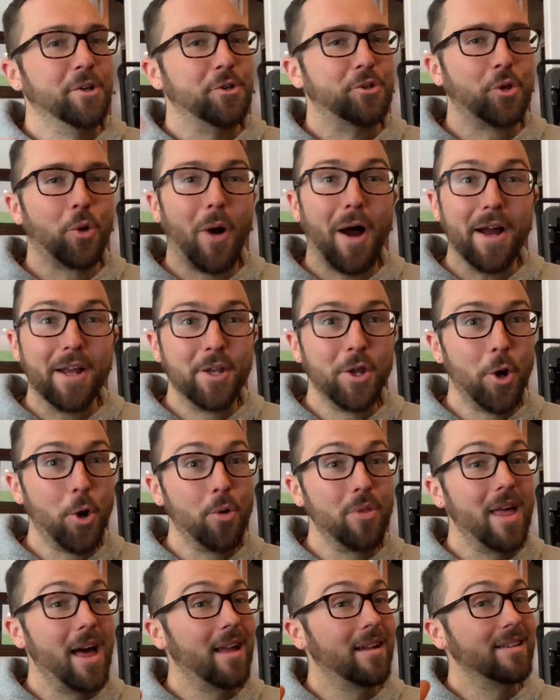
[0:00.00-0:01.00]
So I
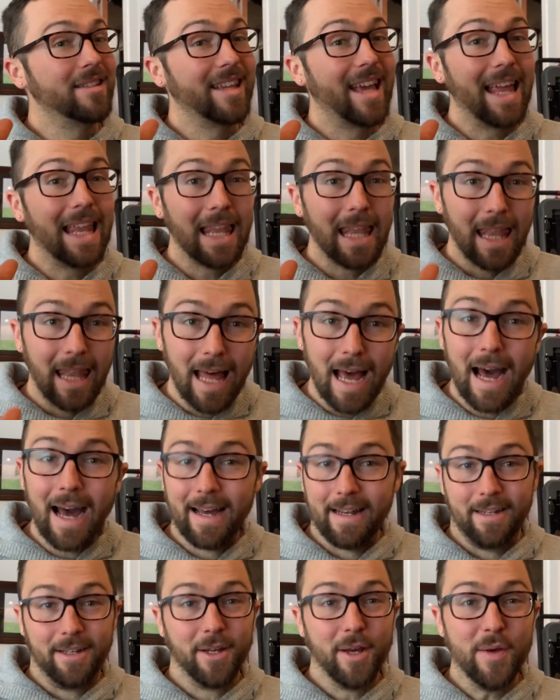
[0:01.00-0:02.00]
know that is a
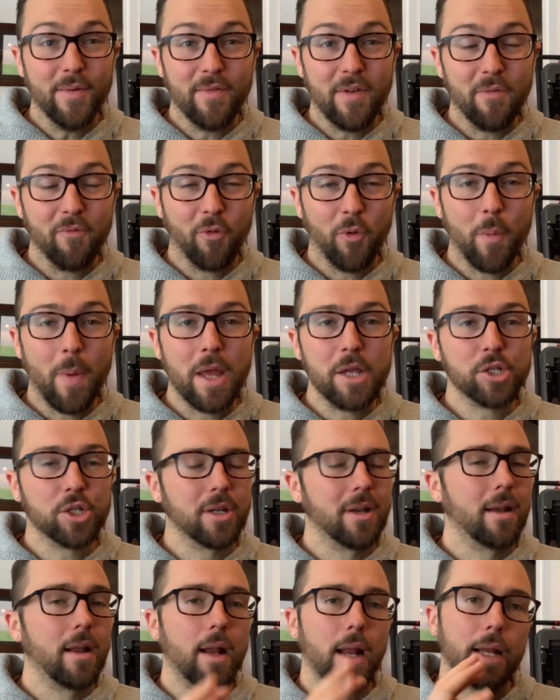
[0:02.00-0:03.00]
lot of
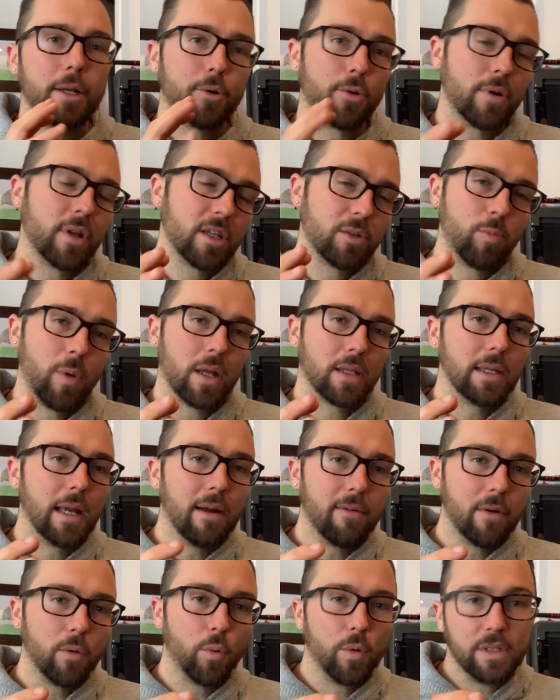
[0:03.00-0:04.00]
information, and I don't expect
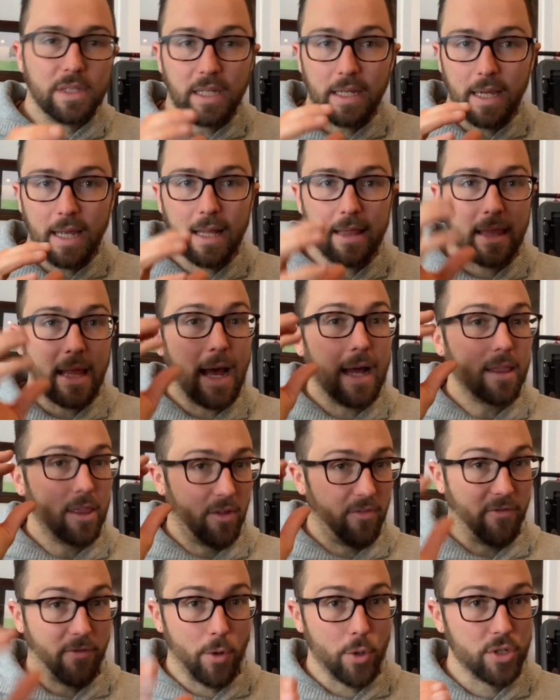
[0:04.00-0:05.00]
everyone to get that
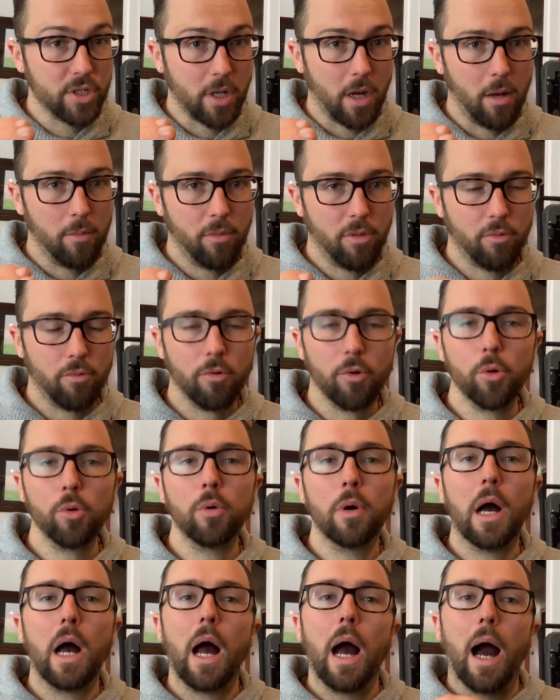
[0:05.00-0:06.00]
the first time
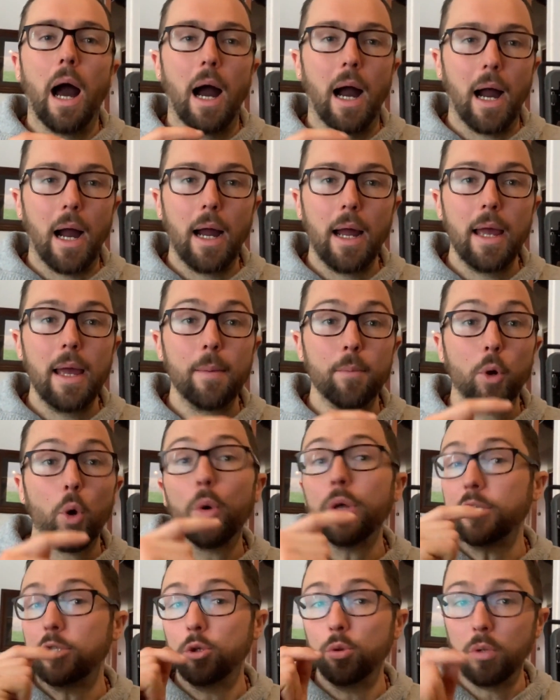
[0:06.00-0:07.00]
through. I am
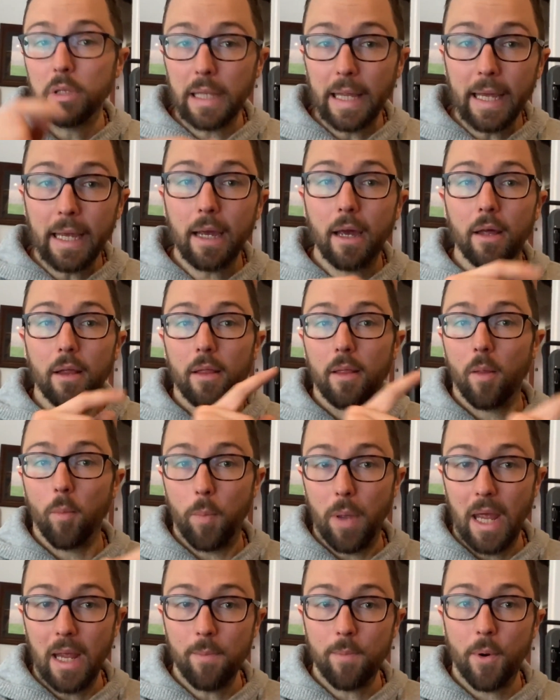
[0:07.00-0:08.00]
going to link the
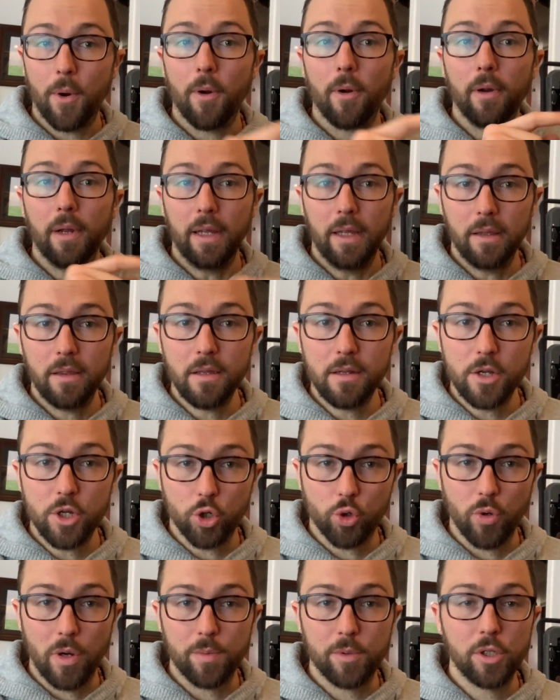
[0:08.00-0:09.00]
paper in the
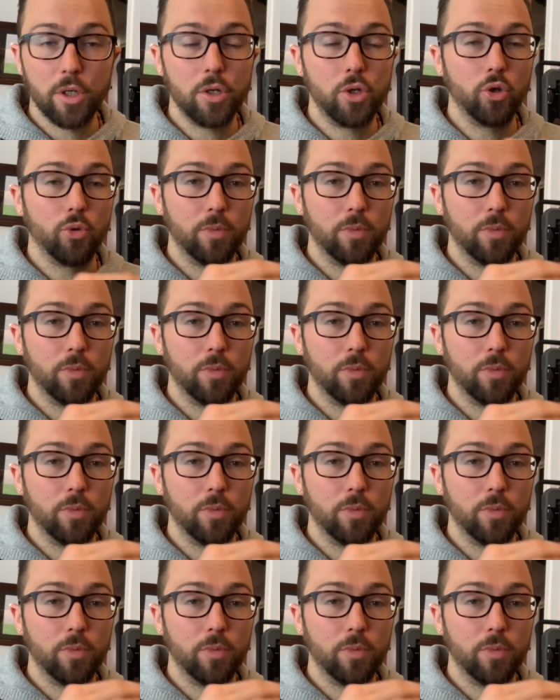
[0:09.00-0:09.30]
description.